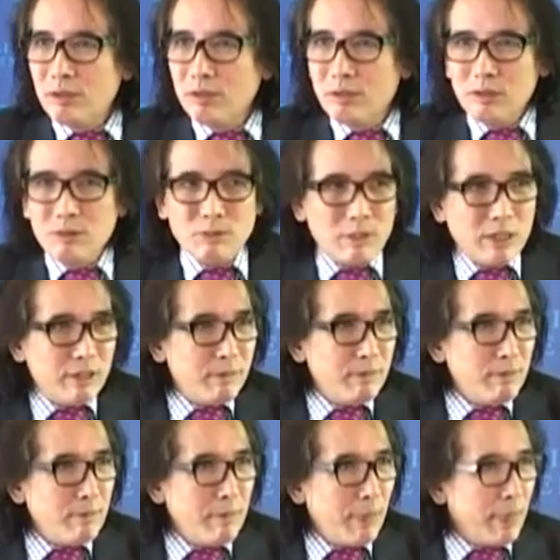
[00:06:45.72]
You
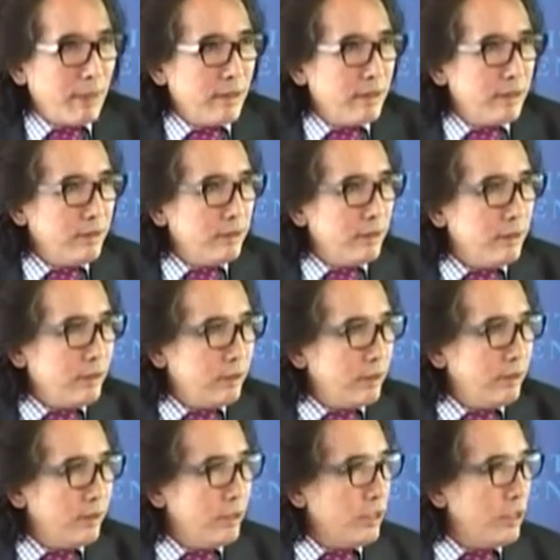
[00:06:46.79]
know,
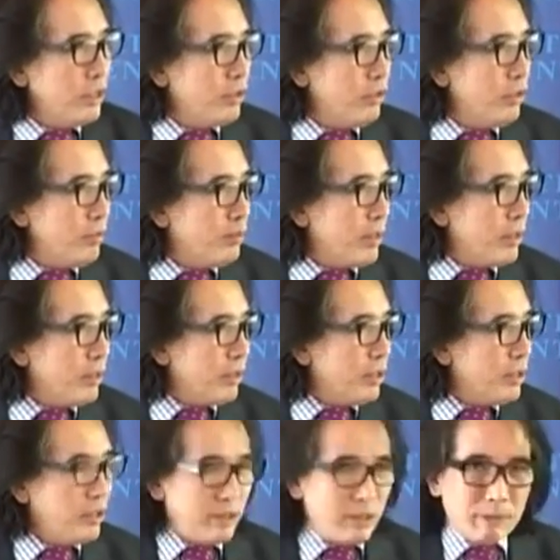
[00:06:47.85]
this is true,
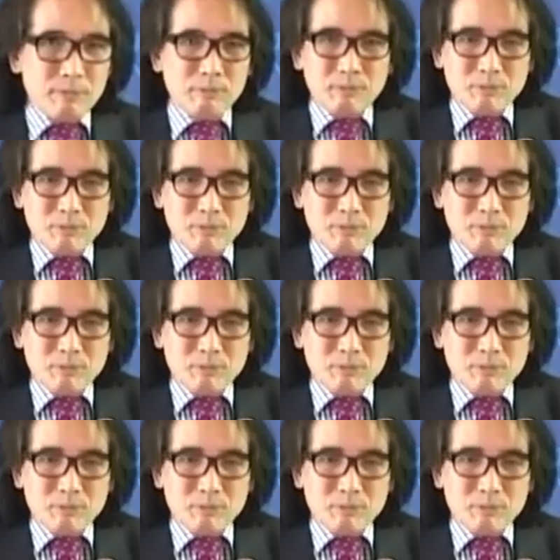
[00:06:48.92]
because